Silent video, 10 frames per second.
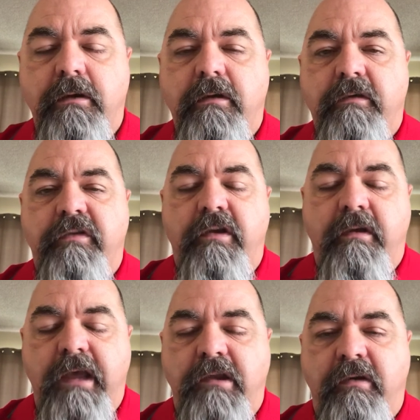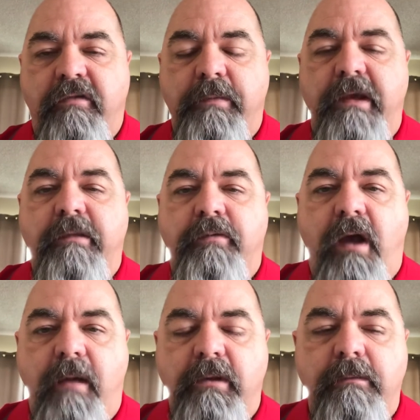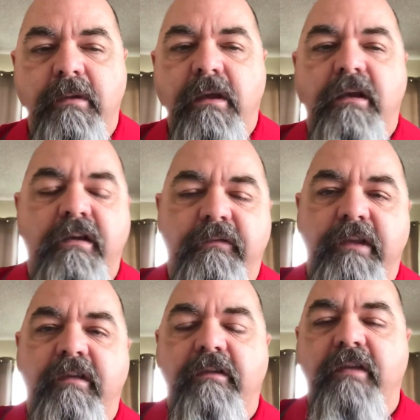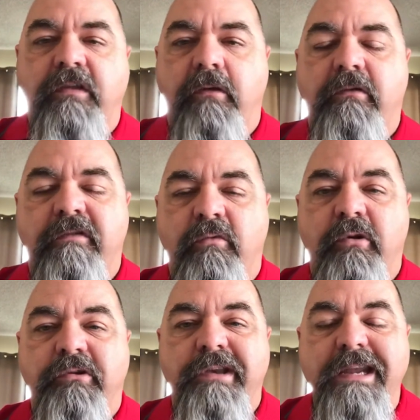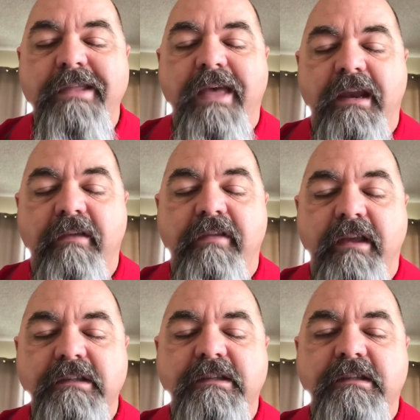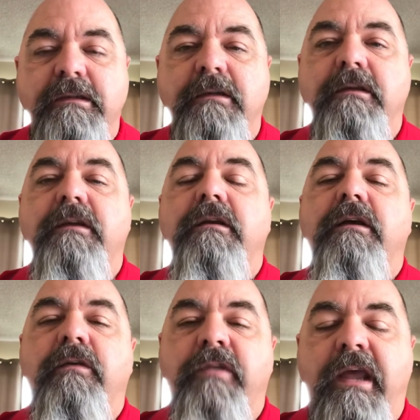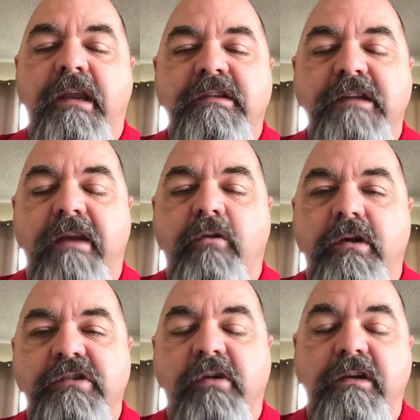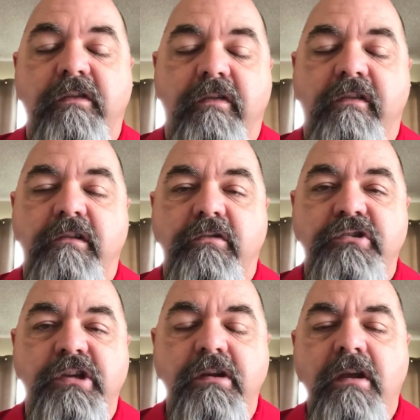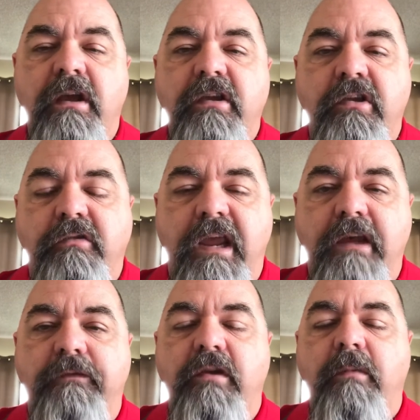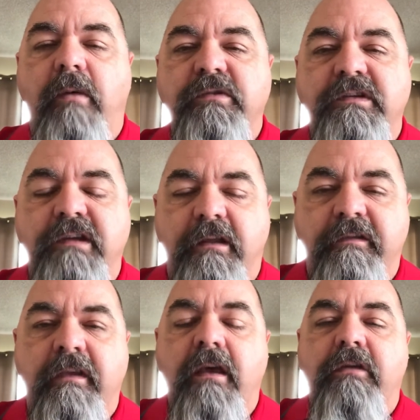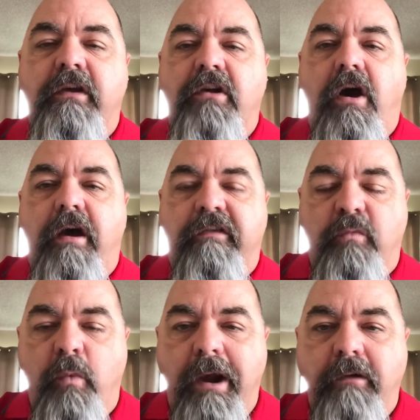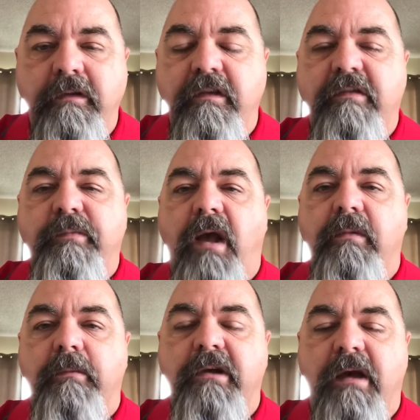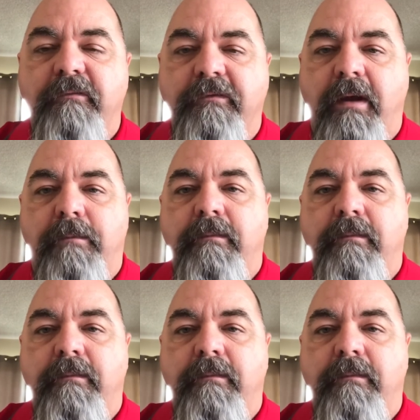So again, you explain the problem, convince us that there is a real need that exists. Then instead of going straight to the solution, you take a few moments to tell us the cause. Where did this problem come from?